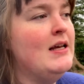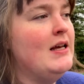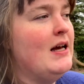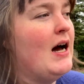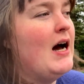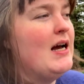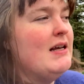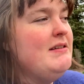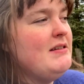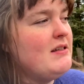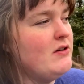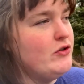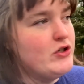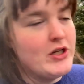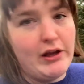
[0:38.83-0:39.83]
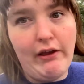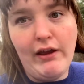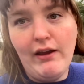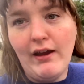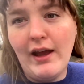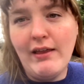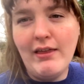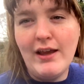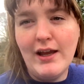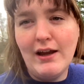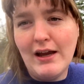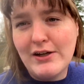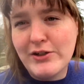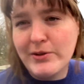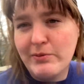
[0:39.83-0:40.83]
Uh, it's a little chilly. I think I
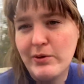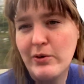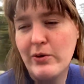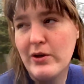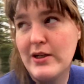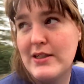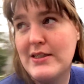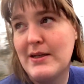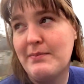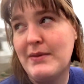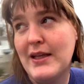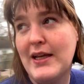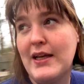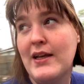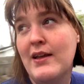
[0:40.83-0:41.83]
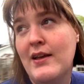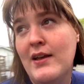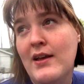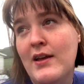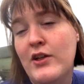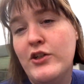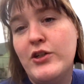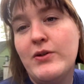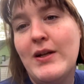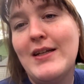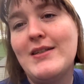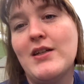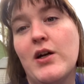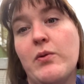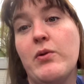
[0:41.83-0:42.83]
actually recorded something two
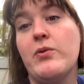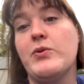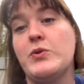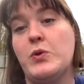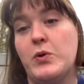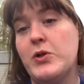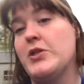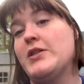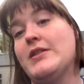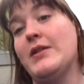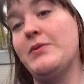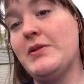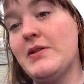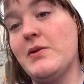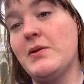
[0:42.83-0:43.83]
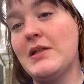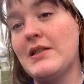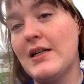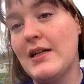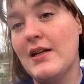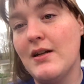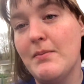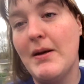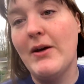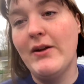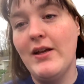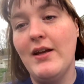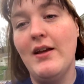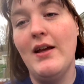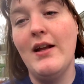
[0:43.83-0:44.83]
days ago where it was gorgeous and I was so excited about
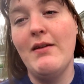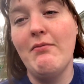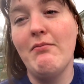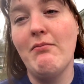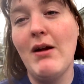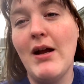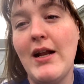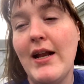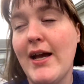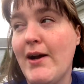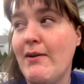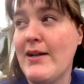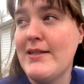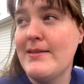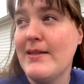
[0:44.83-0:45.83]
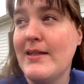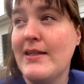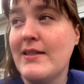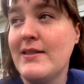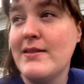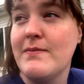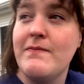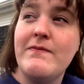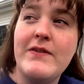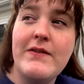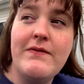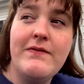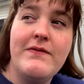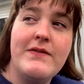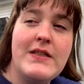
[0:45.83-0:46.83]
it. And right now I'd say it's
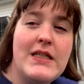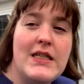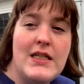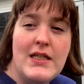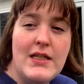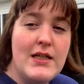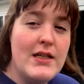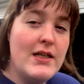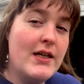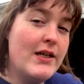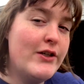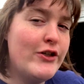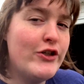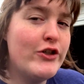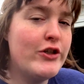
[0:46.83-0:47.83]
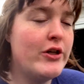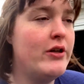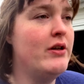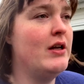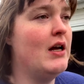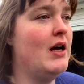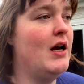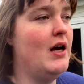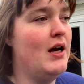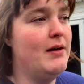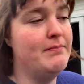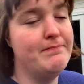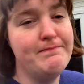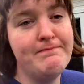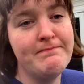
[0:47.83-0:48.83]
50-ish,
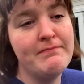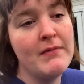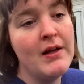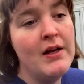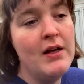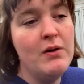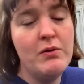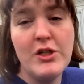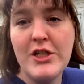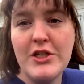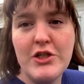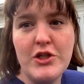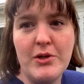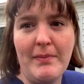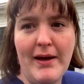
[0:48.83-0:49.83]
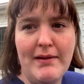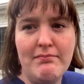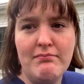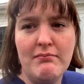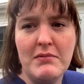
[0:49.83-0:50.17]
um, which isn't too bad.